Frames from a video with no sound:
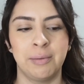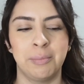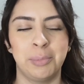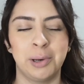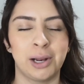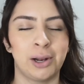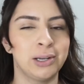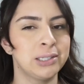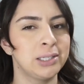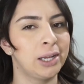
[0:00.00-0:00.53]

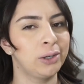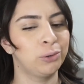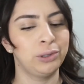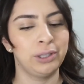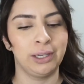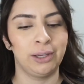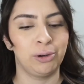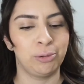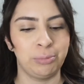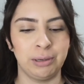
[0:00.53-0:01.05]
But honestly, I don't
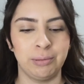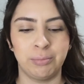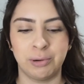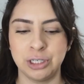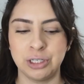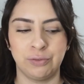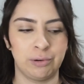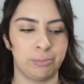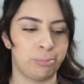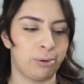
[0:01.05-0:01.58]
think it'll be
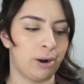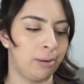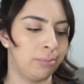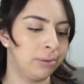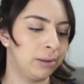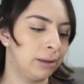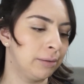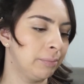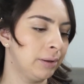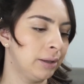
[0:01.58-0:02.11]
much of a
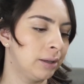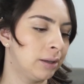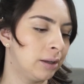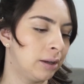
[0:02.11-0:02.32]
problem.